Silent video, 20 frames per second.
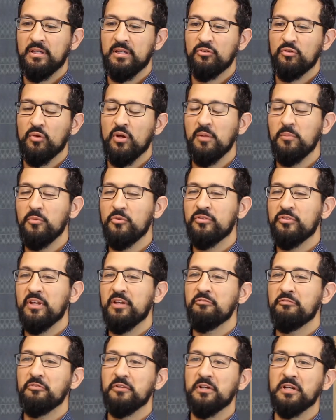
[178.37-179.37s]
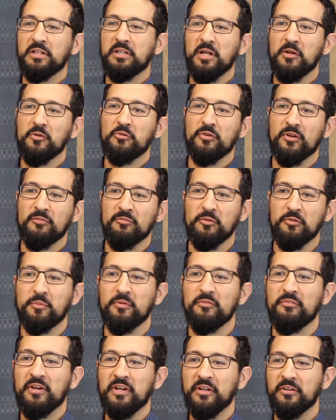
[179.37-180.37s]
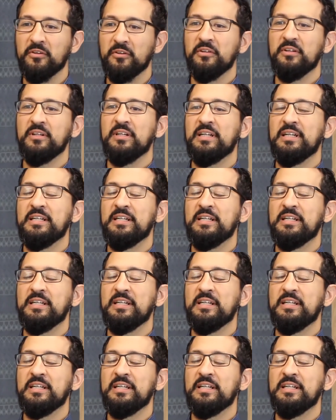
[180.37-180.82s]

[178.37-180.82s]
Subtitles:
So almost every cloud service provider